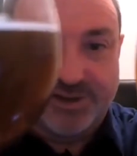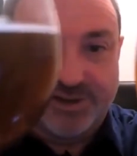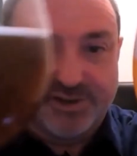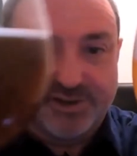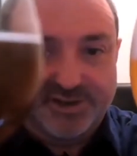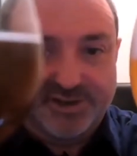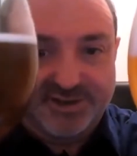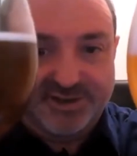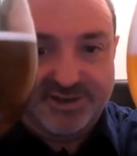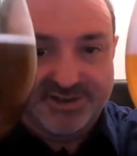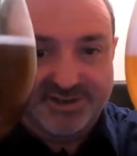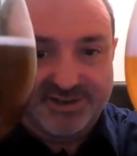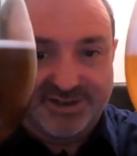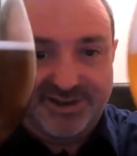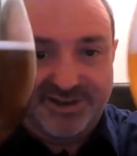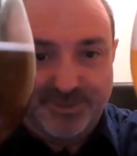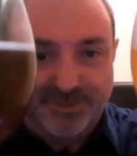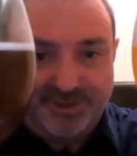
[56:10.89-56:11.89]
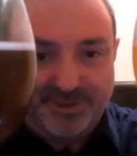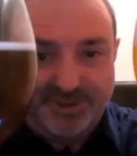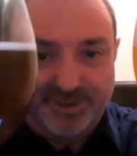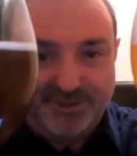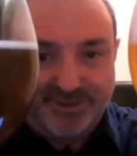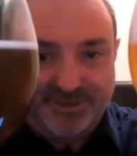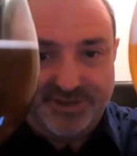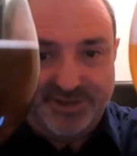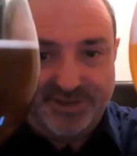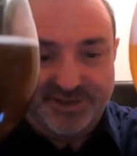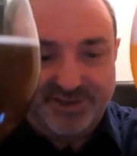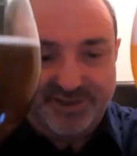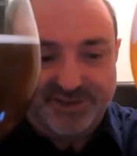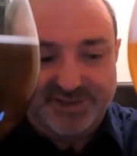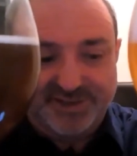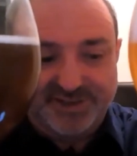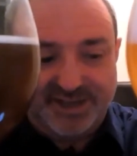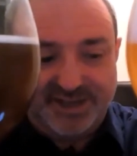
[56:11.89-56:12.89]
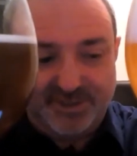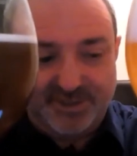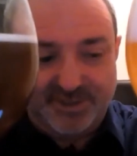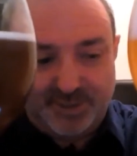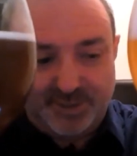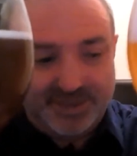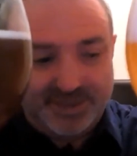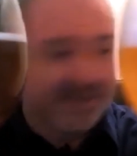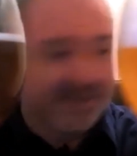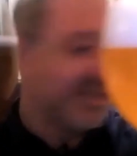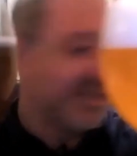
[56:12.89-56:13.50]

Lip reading: the light one's the Vitus, the other one